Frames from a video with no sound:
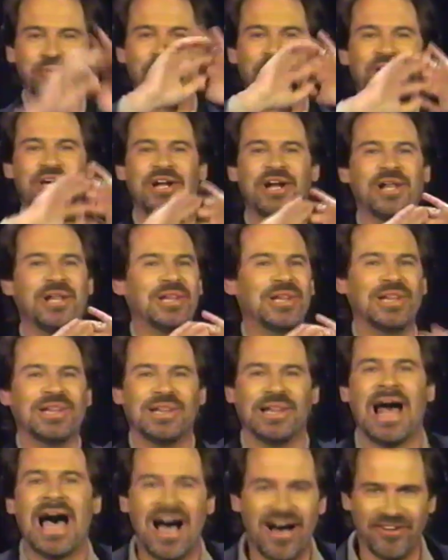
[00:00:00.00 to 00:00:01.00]
You are gonna
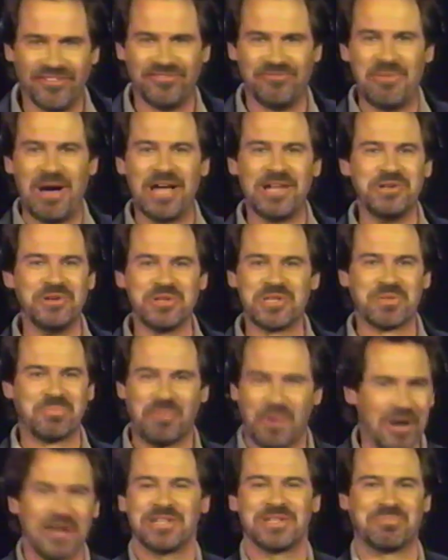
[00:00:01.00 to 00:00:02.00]
love my new
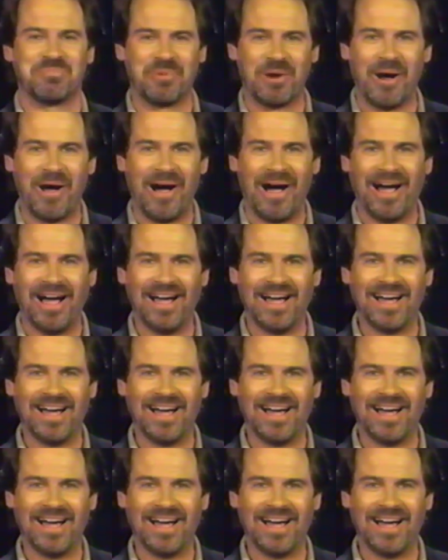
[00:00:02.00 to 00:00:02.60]
sports bra.